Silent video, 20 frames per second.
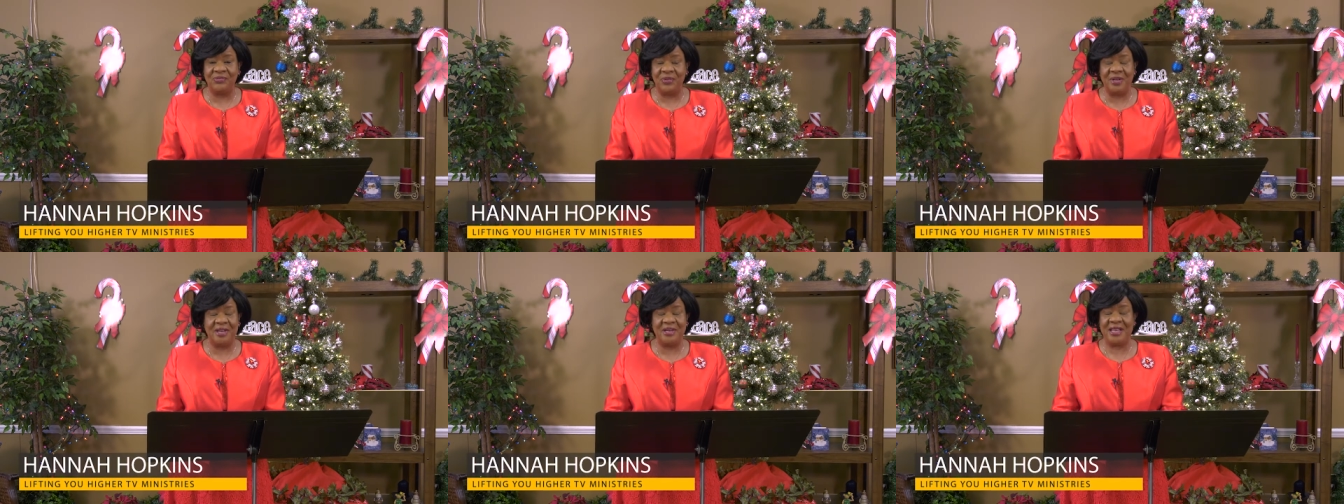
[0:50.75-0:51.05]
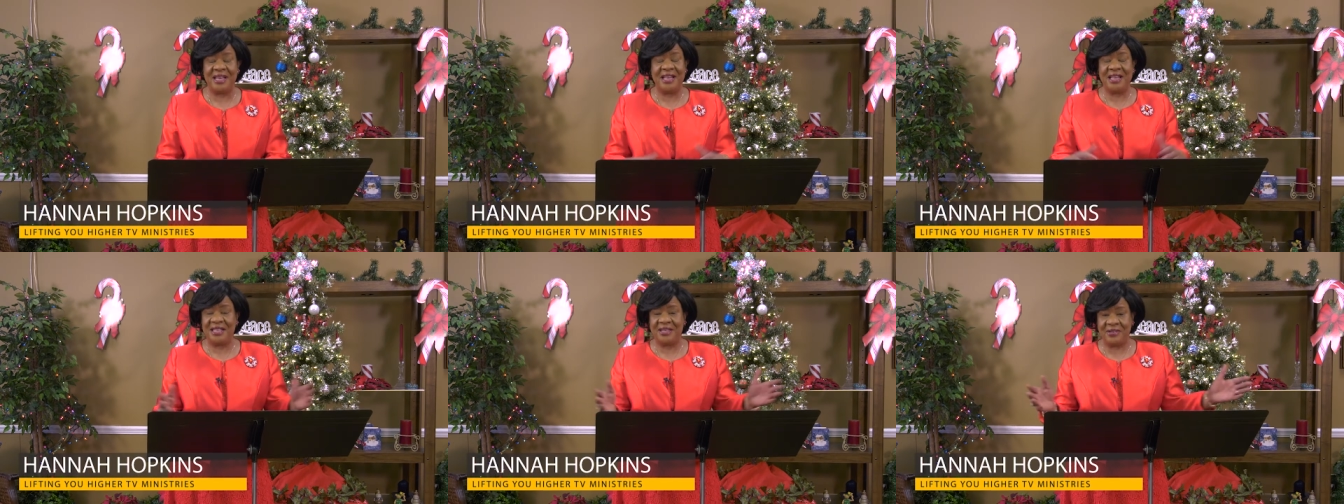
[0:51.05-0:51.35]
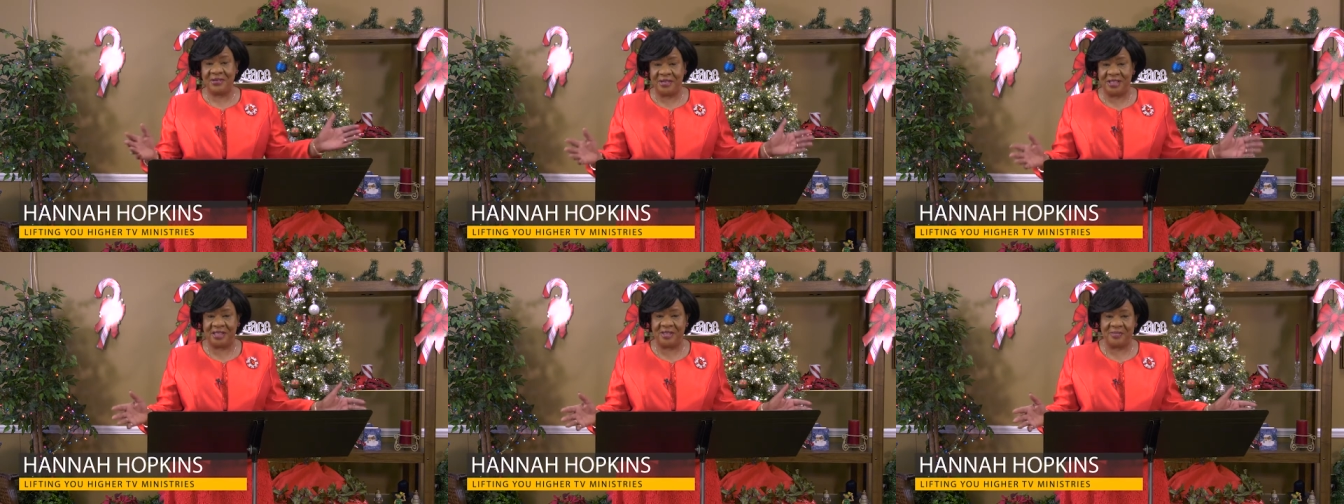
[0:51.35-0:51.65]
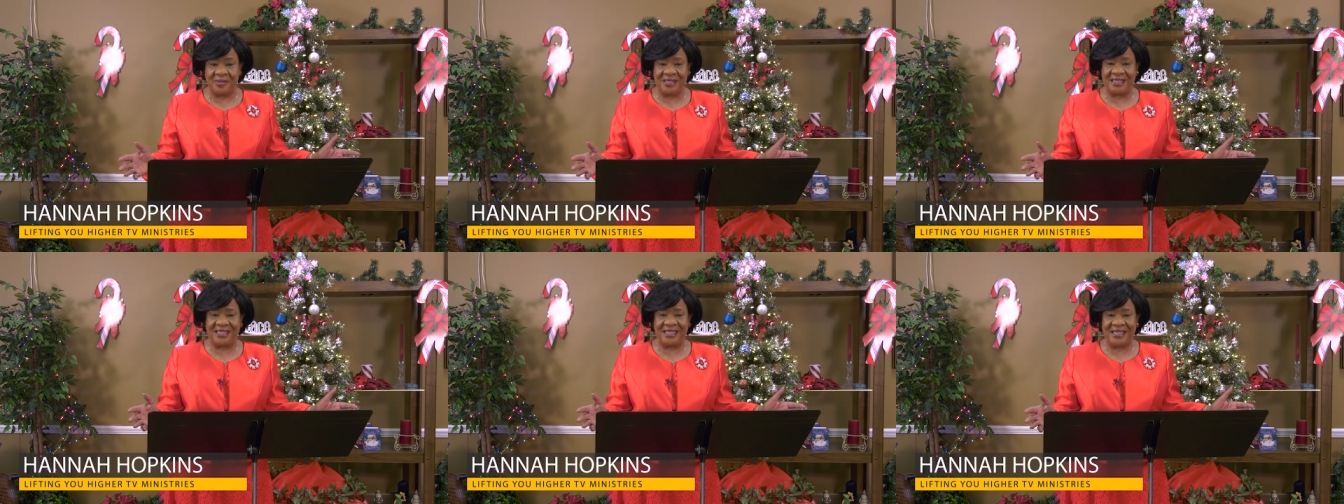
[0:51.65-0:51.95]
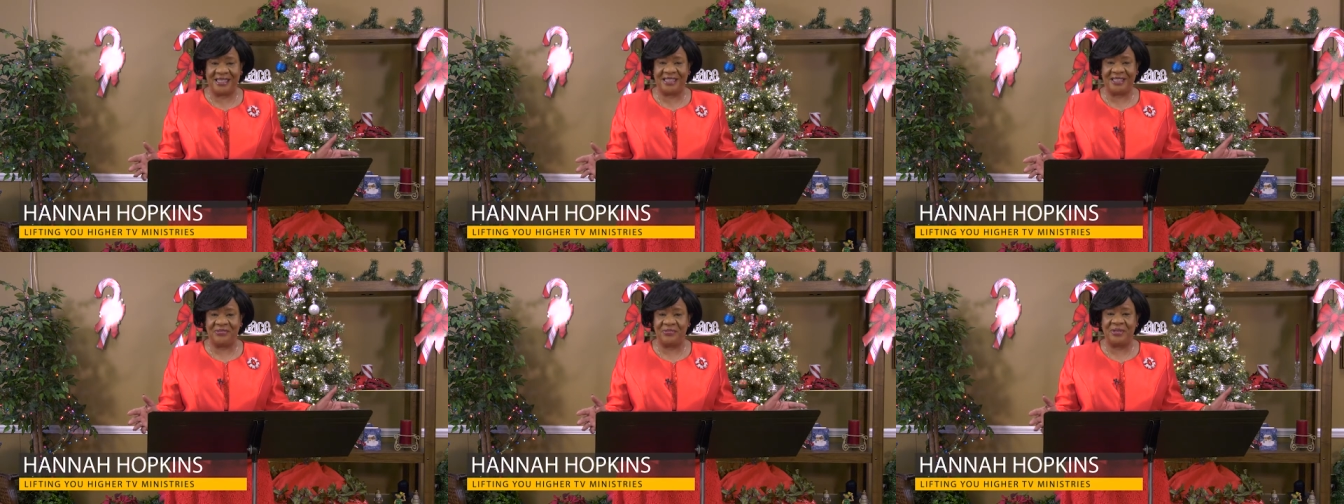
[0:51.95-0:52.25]
We're in the Christmas
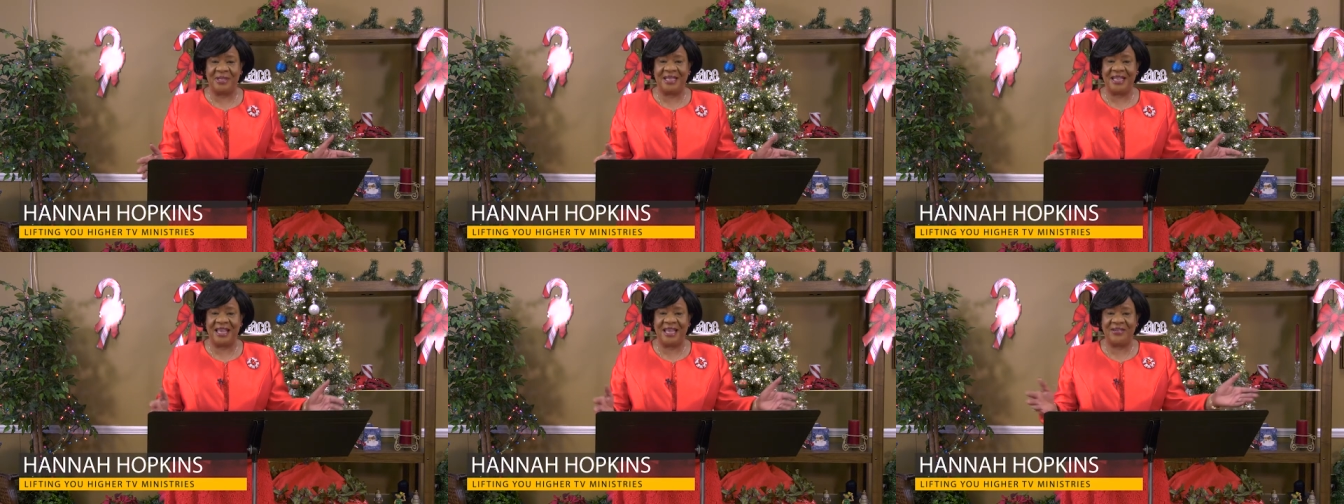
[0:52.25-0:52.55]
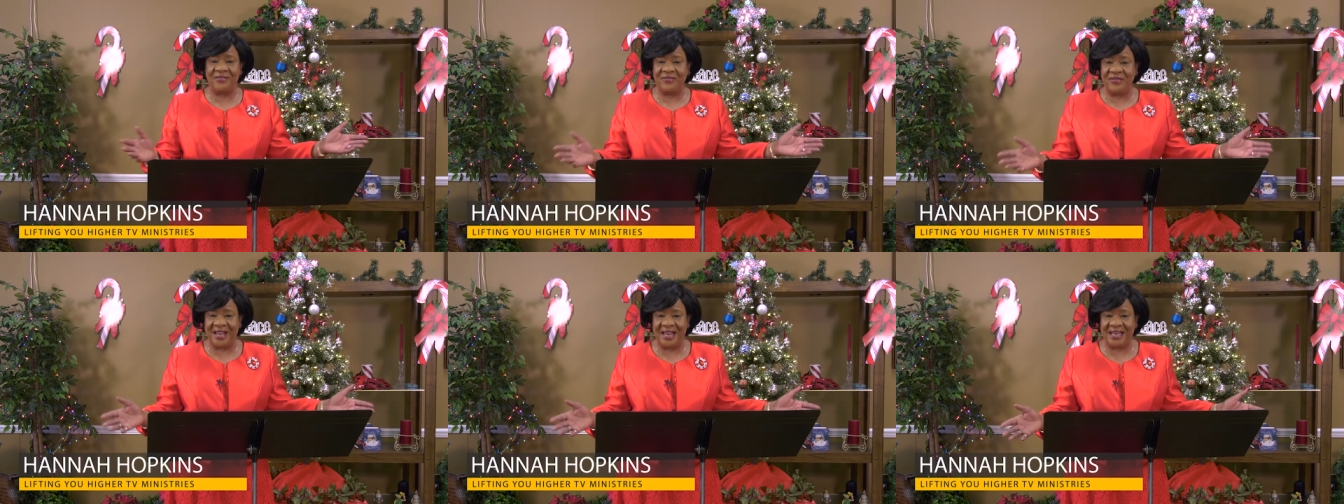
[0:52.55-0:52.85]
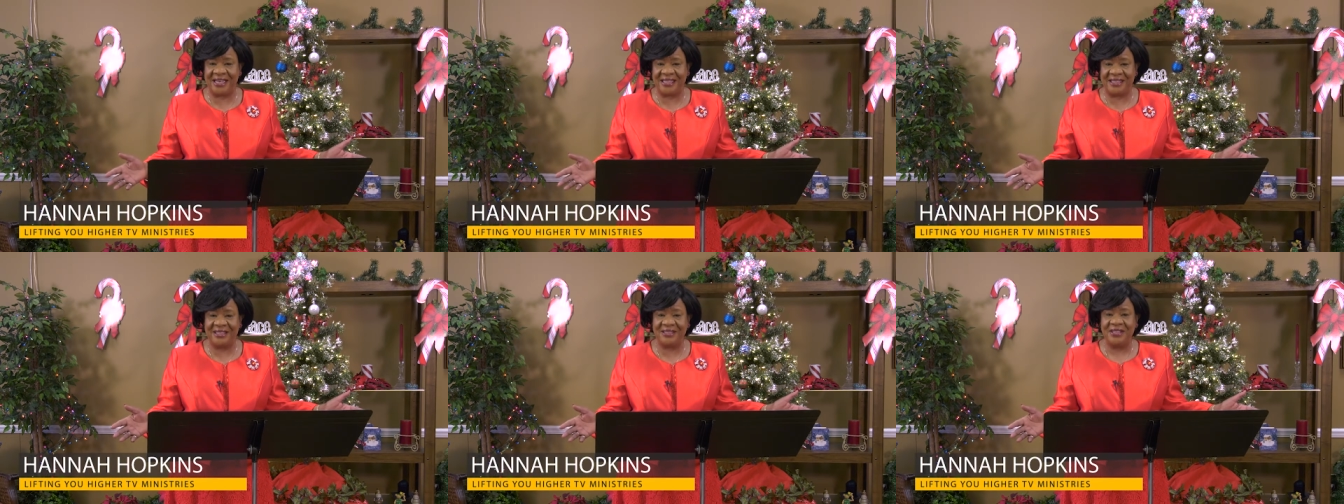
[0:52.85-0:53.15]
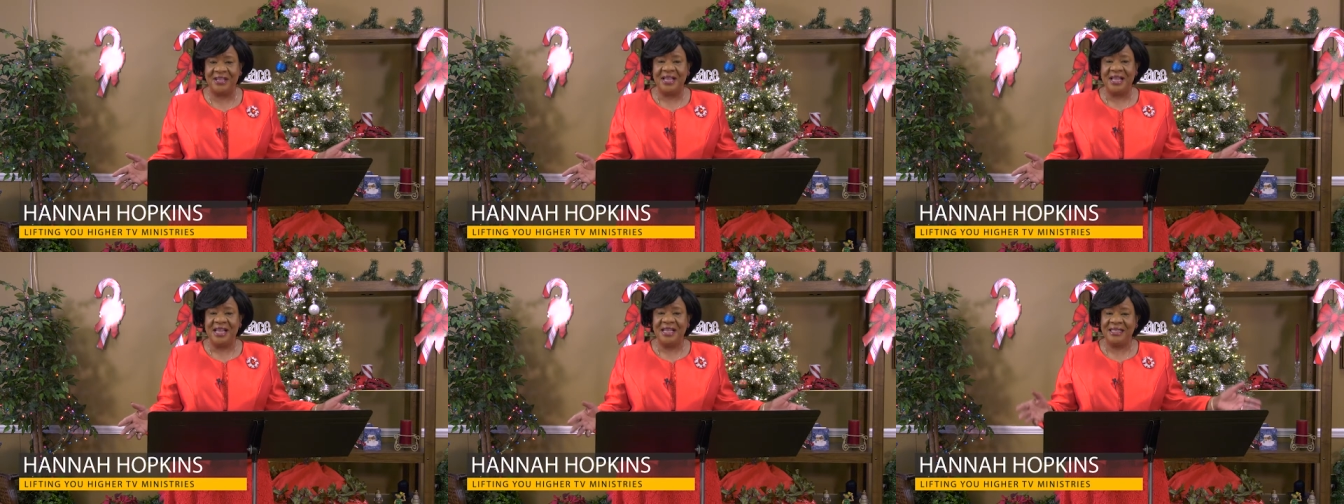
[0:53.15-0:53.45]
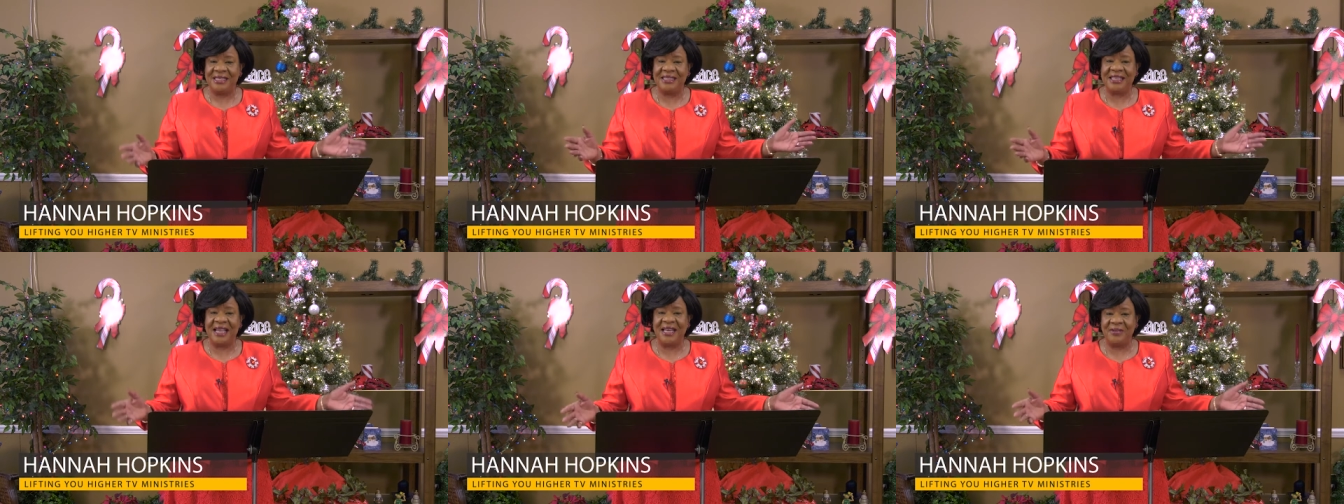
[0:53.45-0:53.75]
season. We're getting ready to
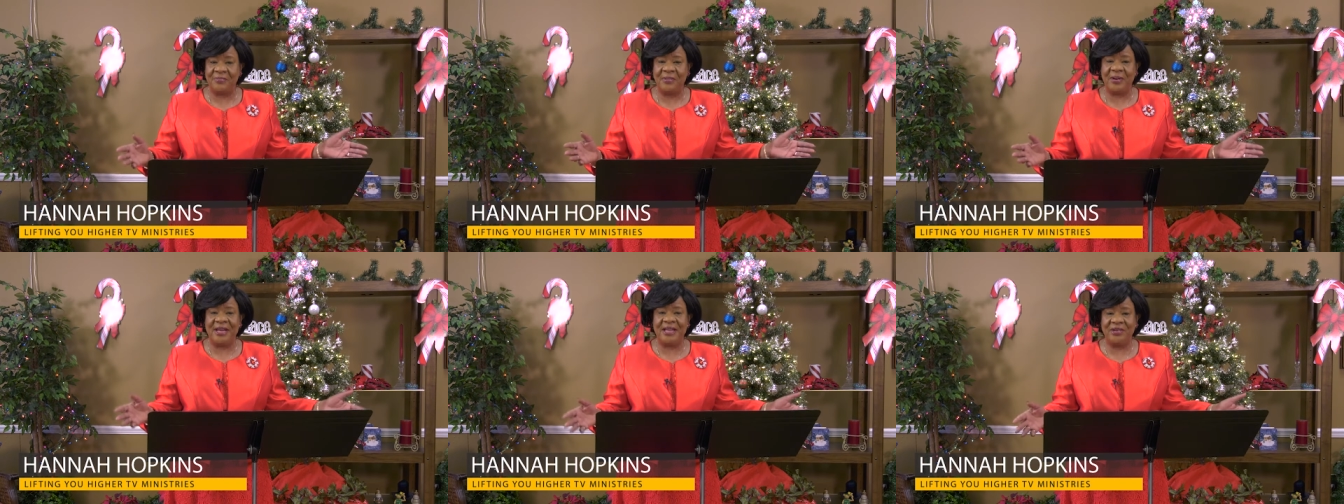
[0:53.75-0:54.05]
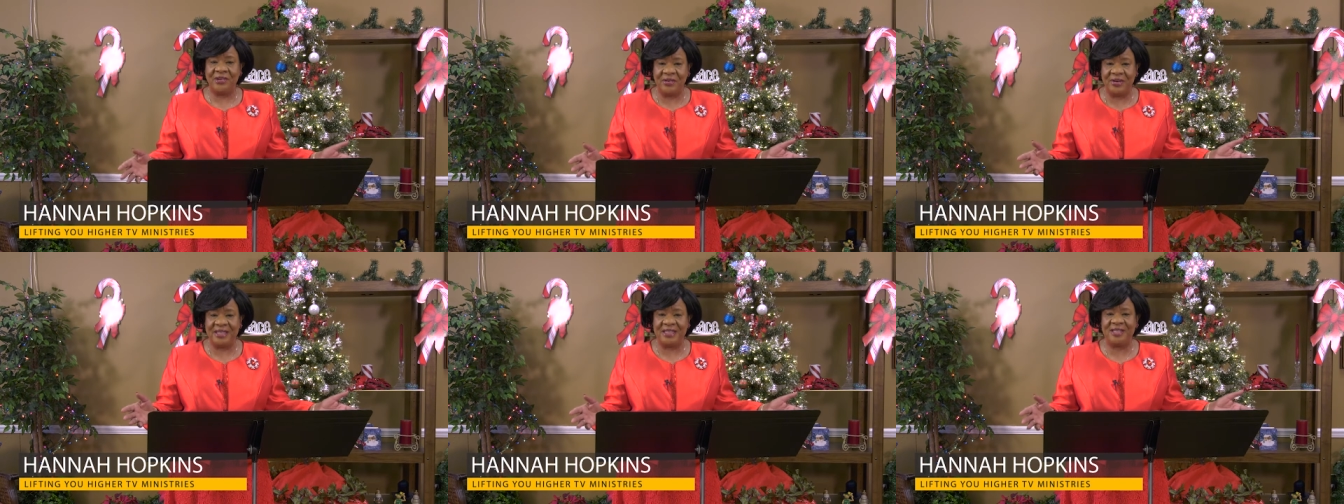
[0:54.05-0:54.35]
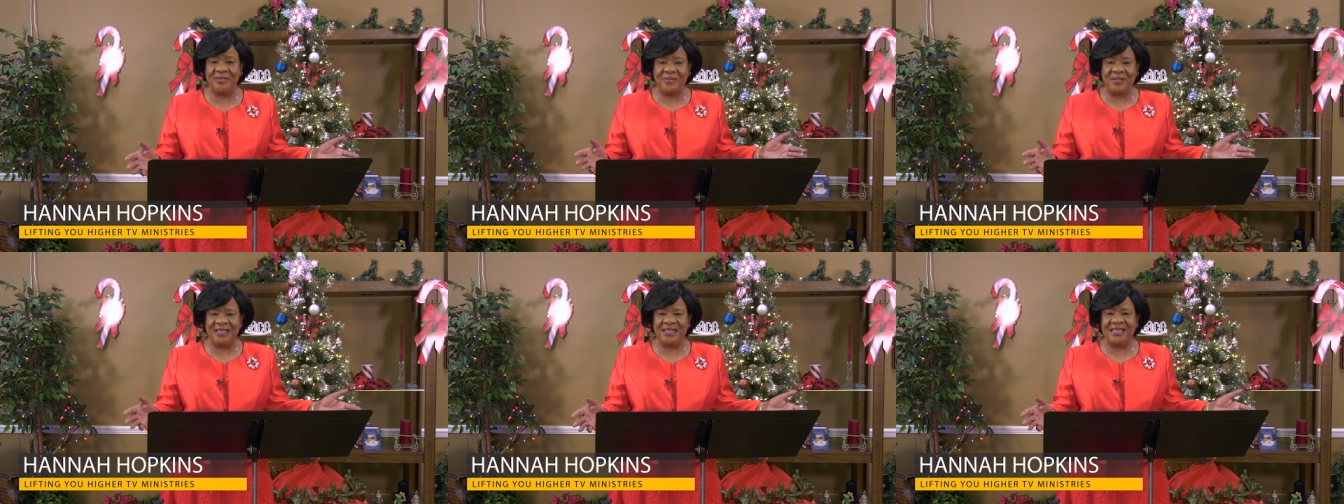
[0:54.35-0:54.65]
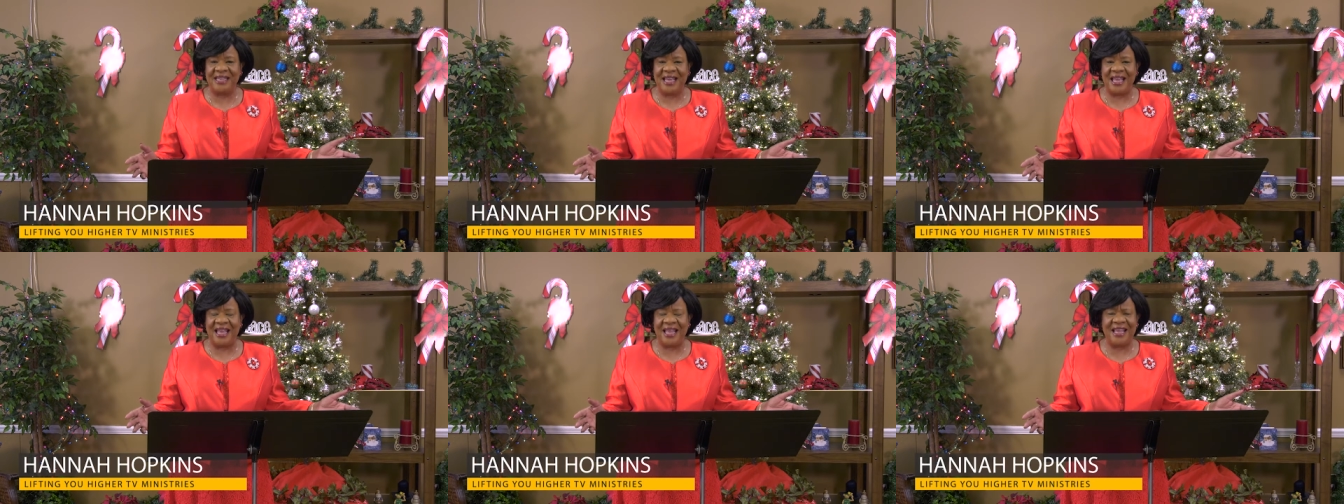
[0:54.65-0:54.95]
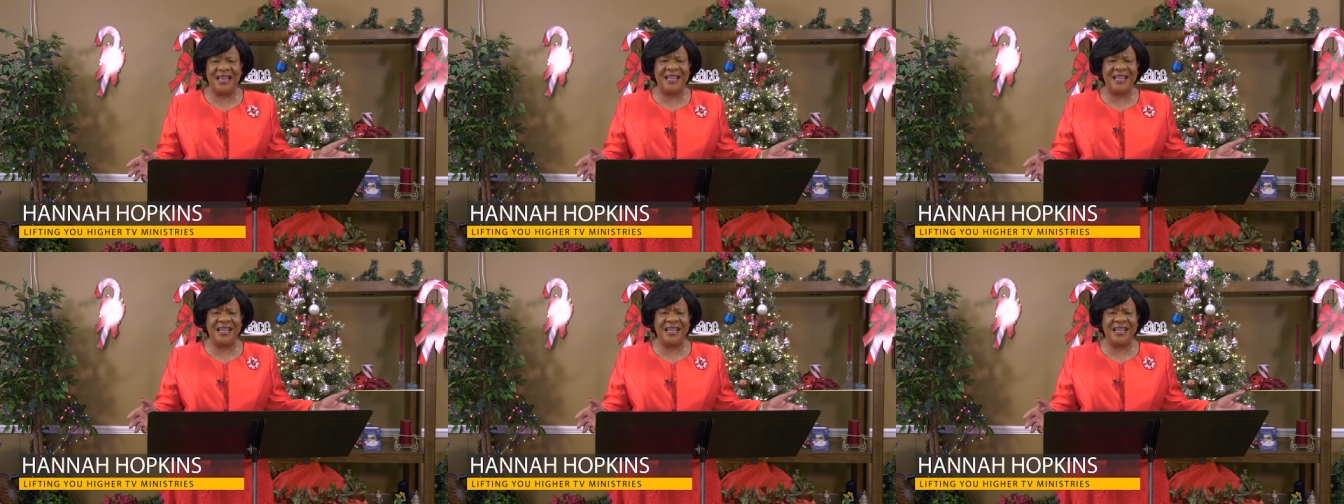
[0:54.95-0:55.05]
celebrate Christmas Day.